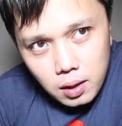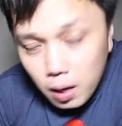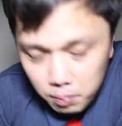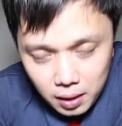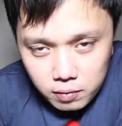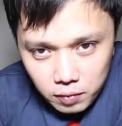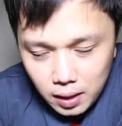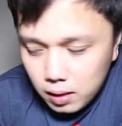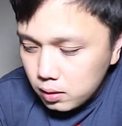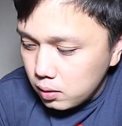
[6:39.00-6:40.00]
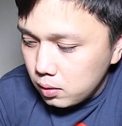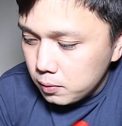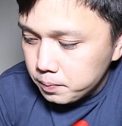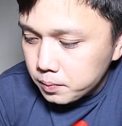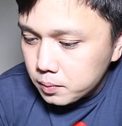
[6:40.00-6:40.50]
iMac fan.
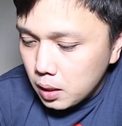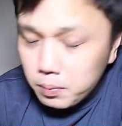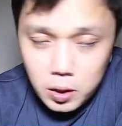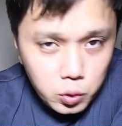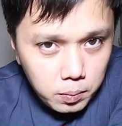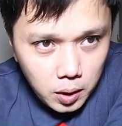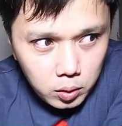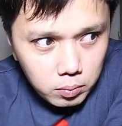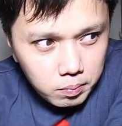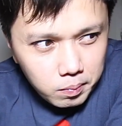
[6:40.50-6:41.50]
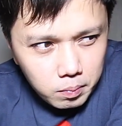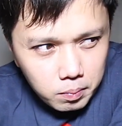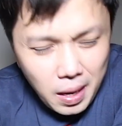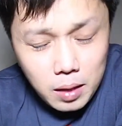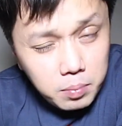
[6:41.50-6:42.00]
I'm not sure about
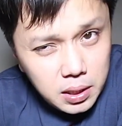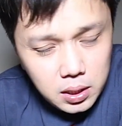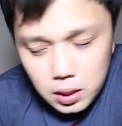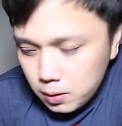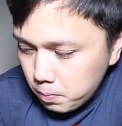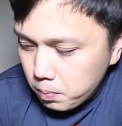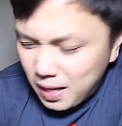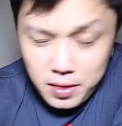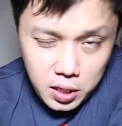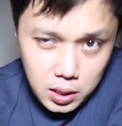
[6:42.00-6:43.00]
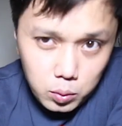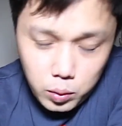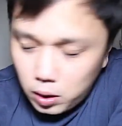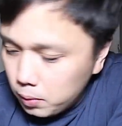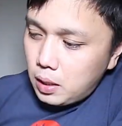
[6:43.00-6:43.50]
Mac Mini, but I think it will.